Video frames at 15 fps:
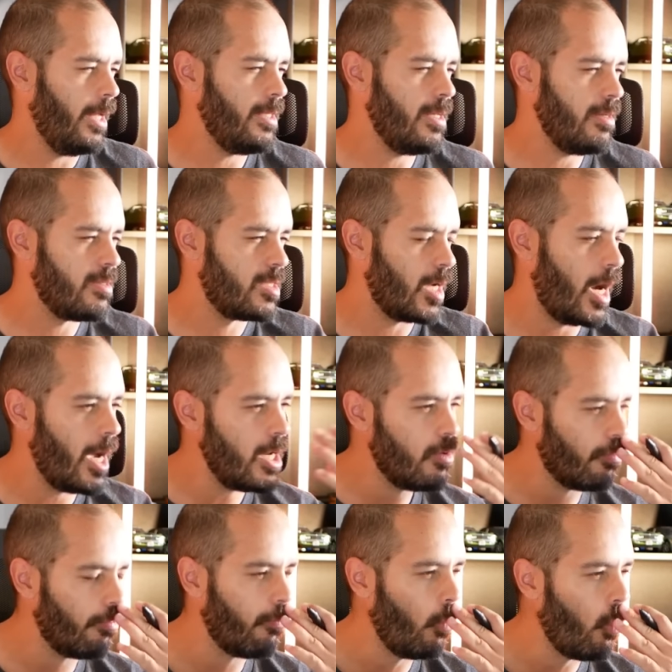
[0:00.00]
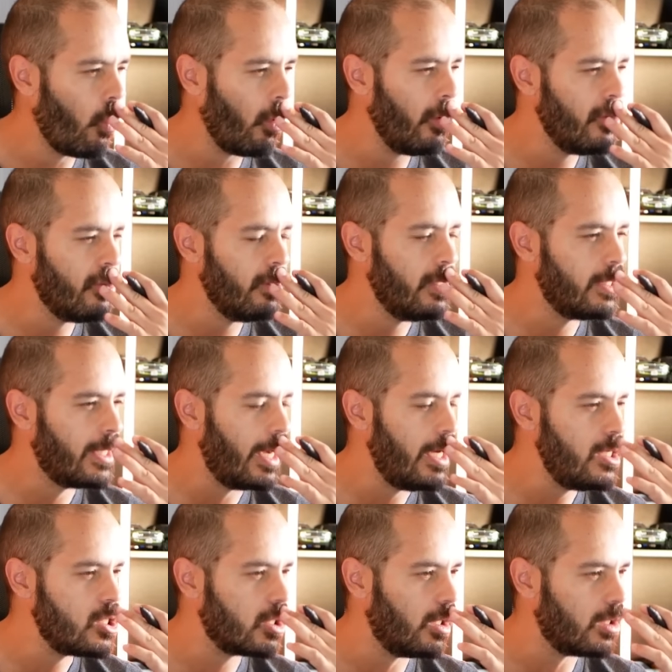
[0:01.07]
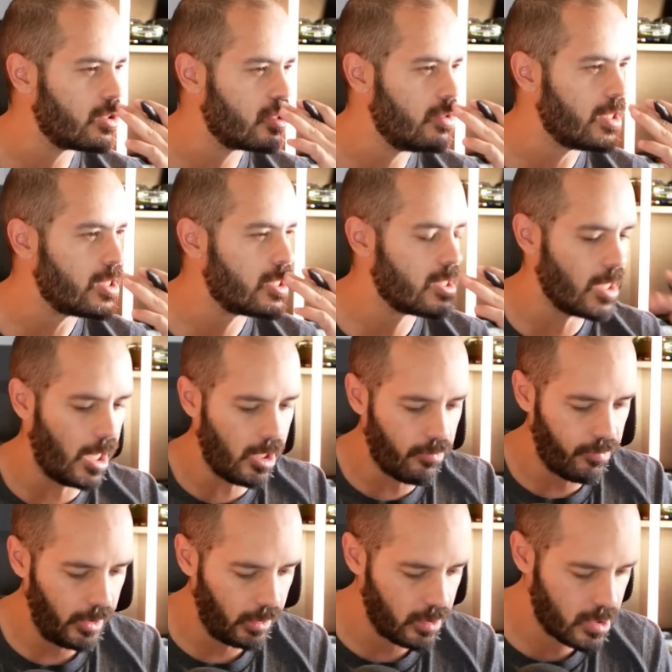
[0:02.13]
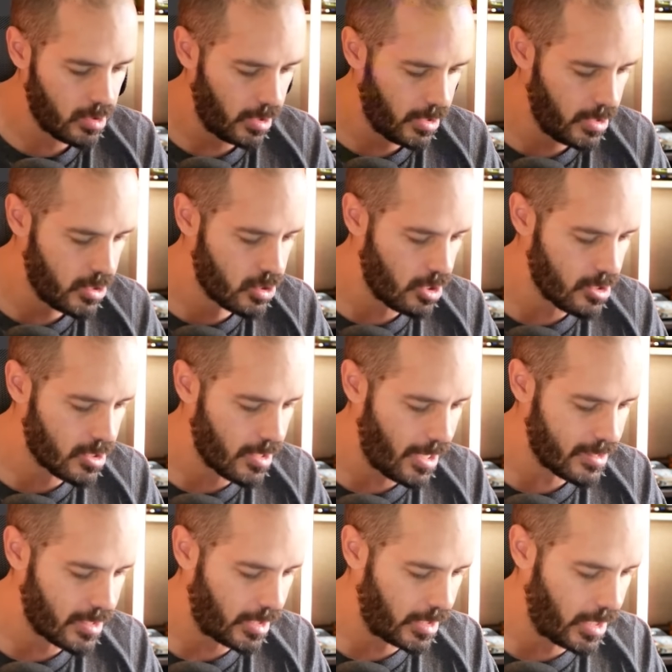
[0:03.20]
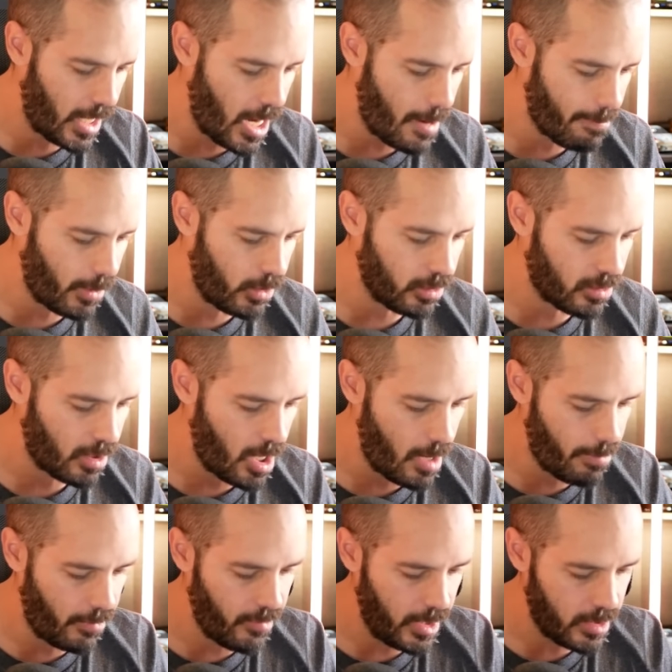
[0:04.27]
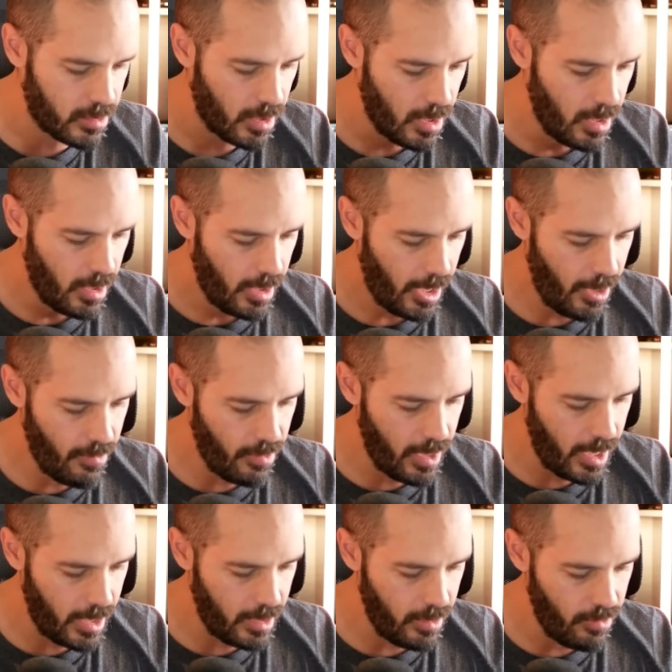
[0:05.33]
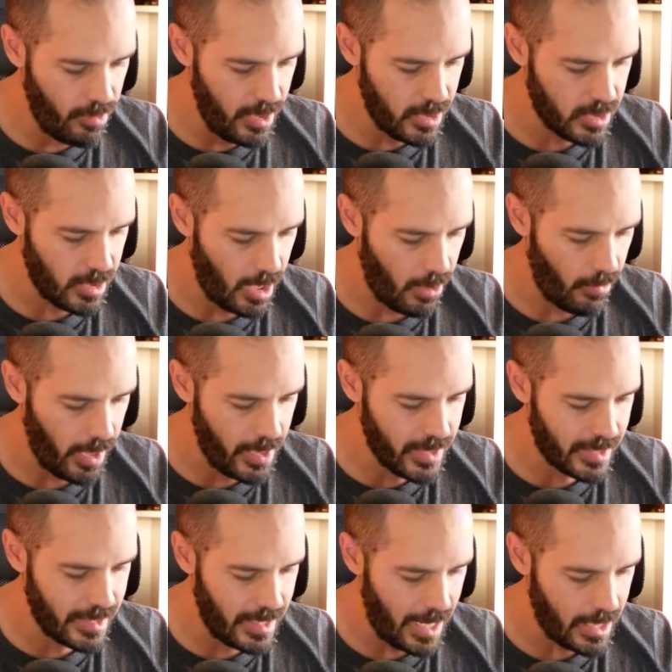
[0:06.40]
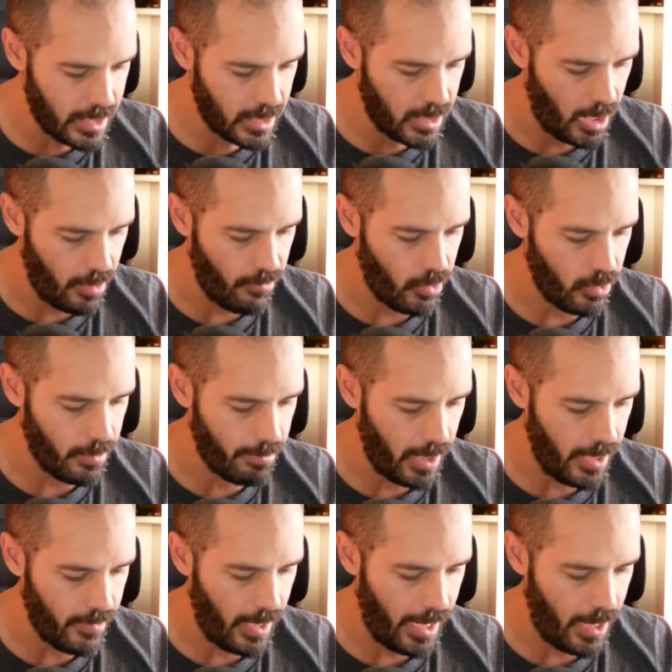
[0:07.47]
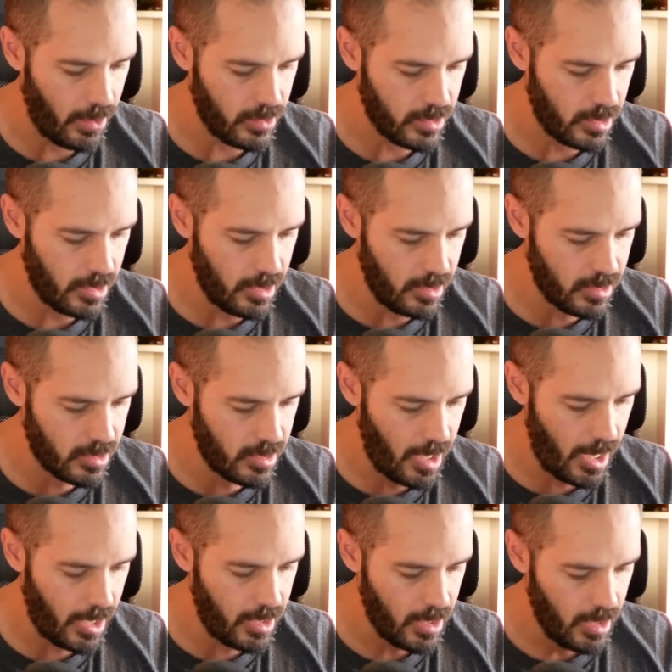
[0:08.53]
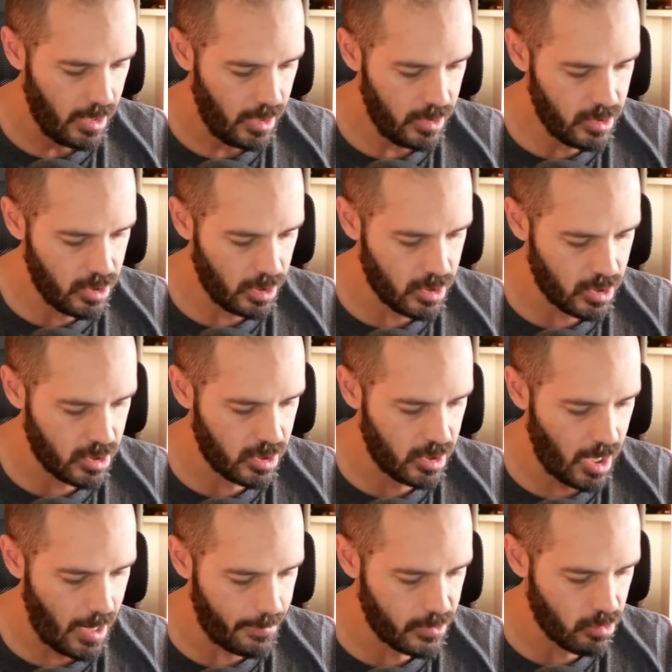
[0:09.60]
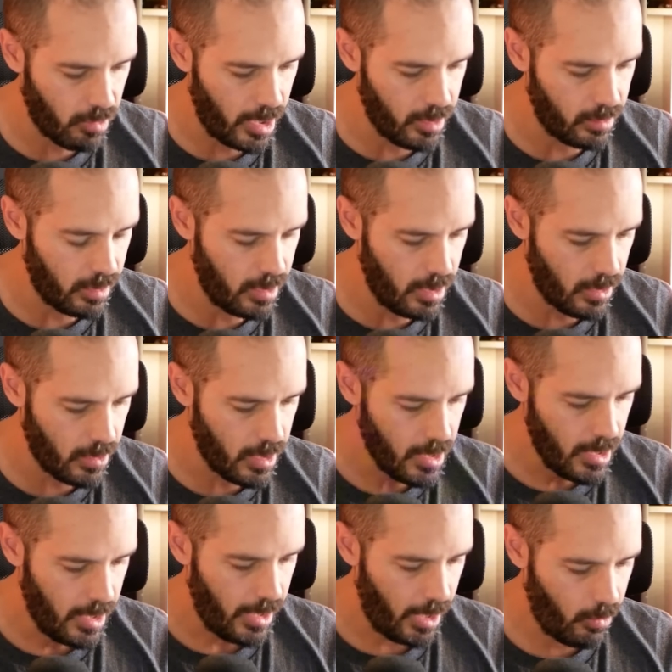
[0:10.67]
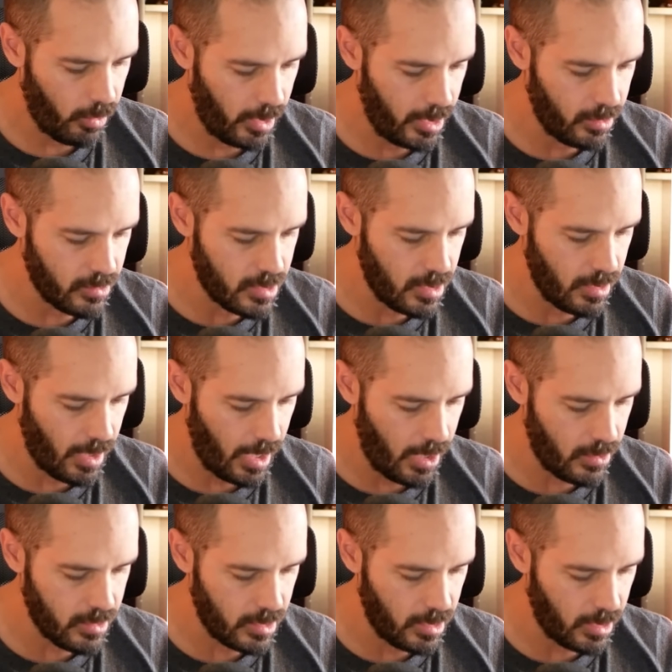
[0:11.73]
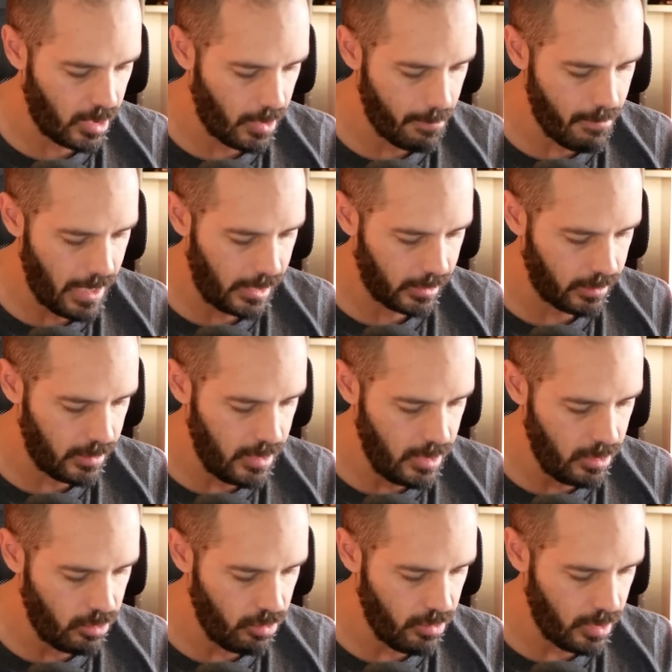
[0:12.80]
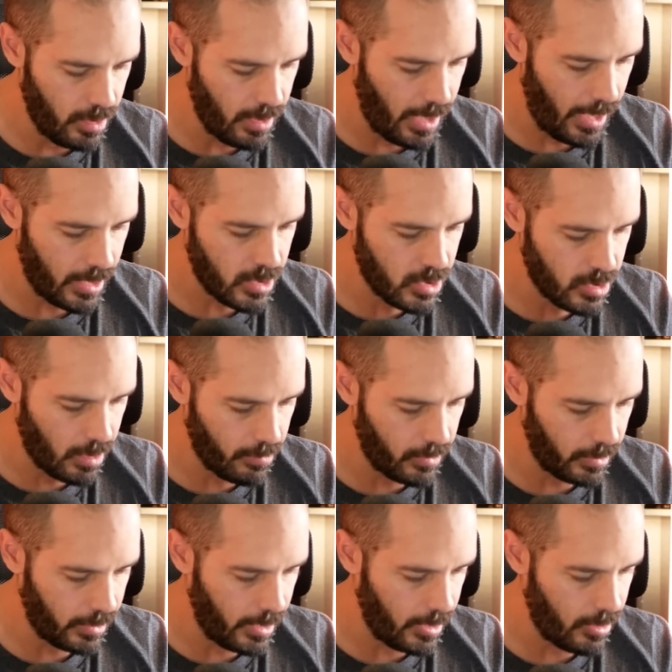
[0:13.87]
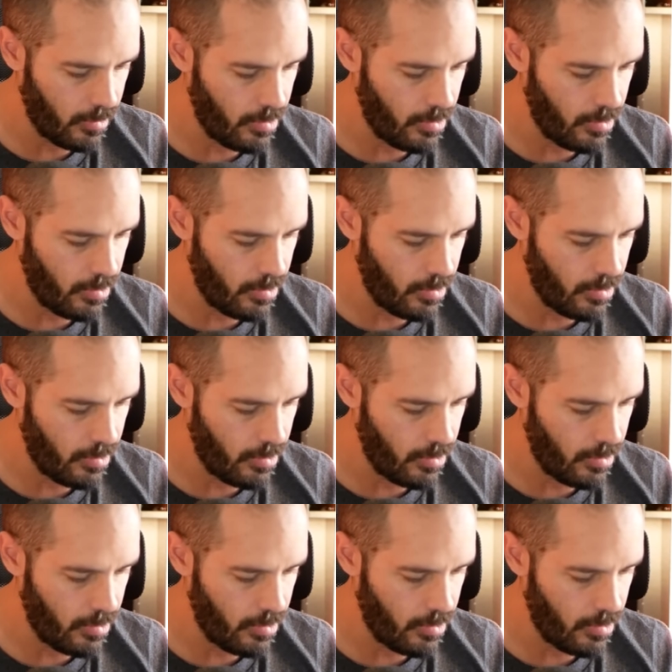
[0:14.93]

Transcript: designed for the gauge cluster itself. It looks like it just has a cap on top of it, and then this area is not covered by the housing. Instead, it just stops right here, and I would like to see the housing kind of melt into the dash, something like